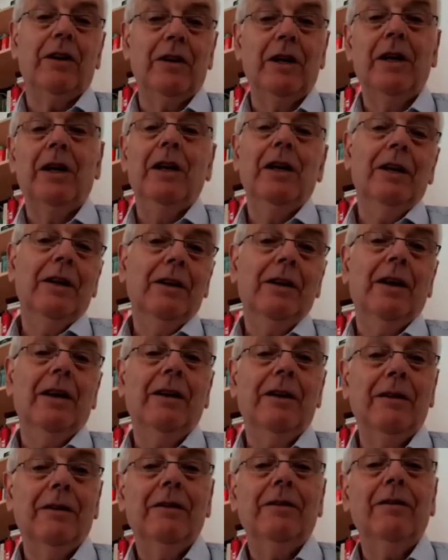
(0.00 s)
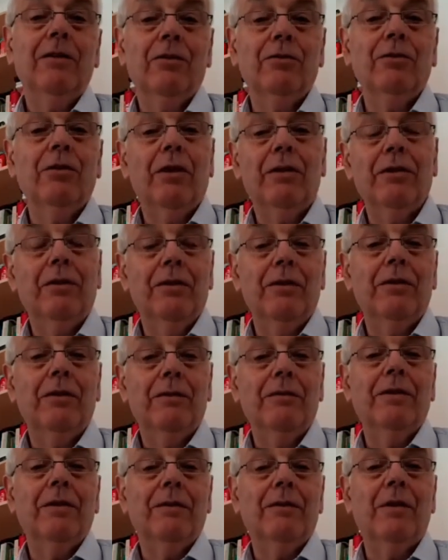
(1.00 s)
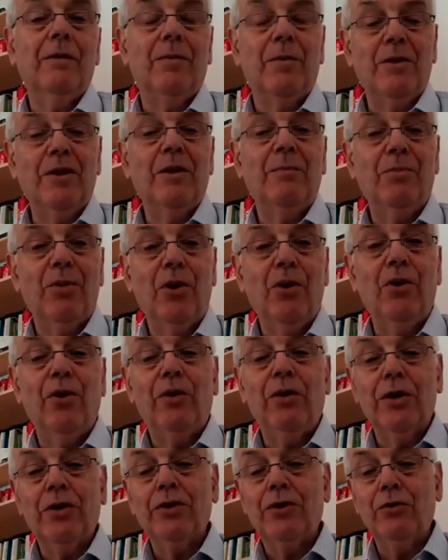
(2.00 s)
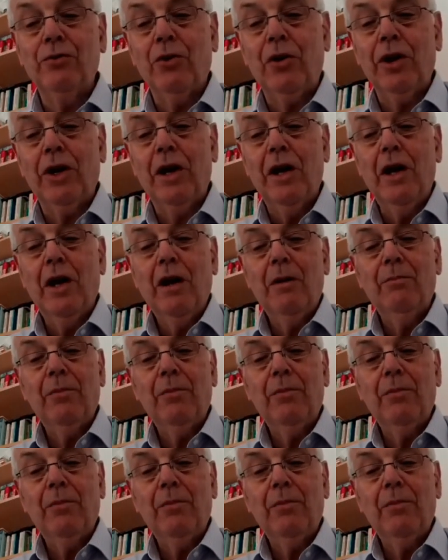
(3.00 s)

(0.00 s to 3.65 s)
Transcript: are, uh, you know, the, the, poor, and so on.